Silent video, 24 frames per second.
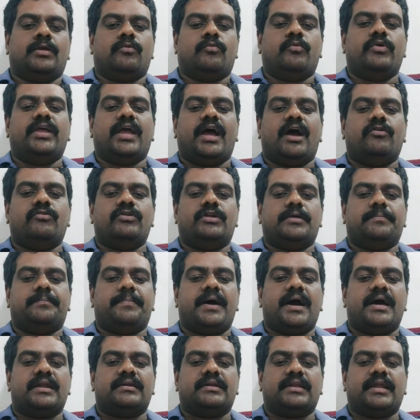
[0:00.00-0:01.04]
We have
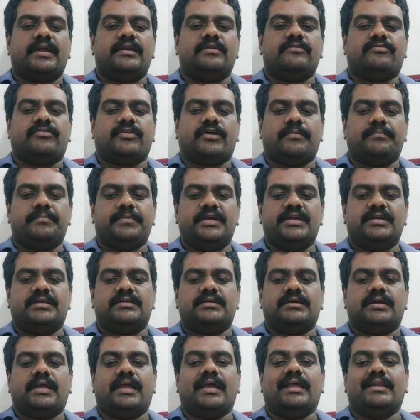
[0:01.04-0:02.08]
departed from
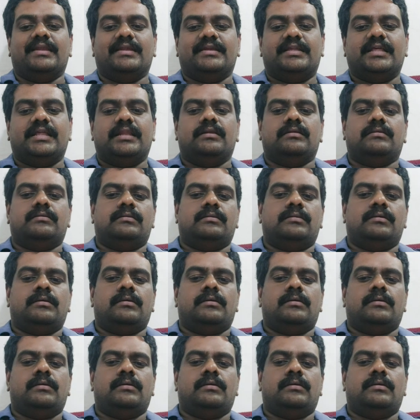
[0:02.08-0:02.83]
it a little,